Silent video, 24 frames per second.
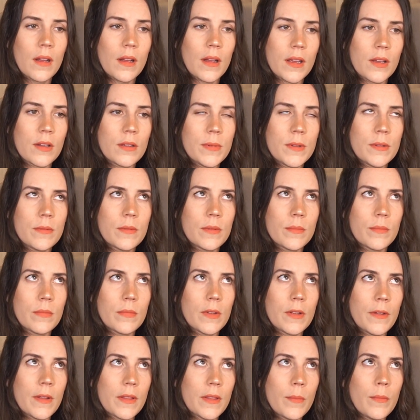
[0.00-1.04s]
I could be
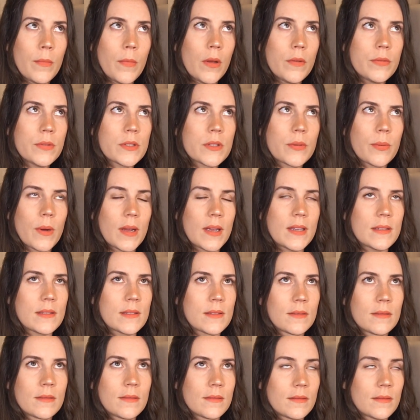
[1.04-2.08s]
at the most
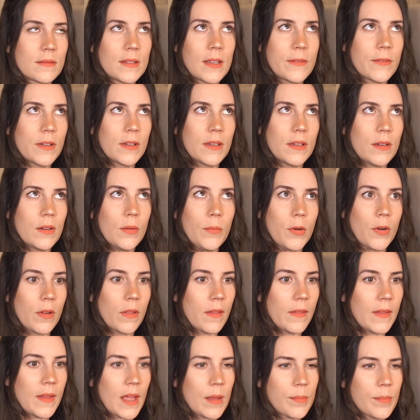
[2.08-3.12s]
twice. Definitely no more
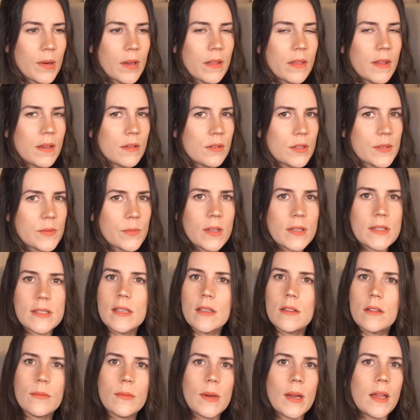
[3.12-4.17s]
than that, but I think just once.
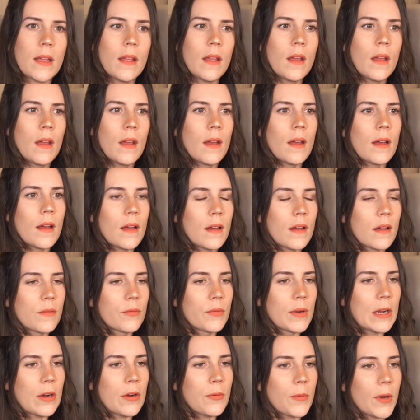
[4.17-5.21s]
Either way, a
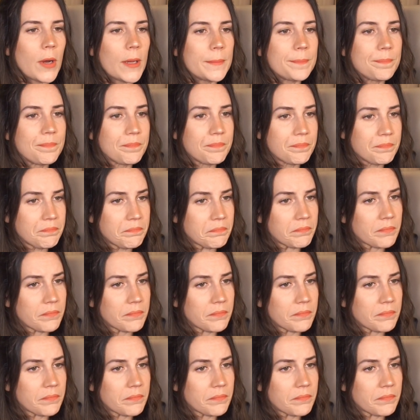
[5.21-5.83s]
rare one.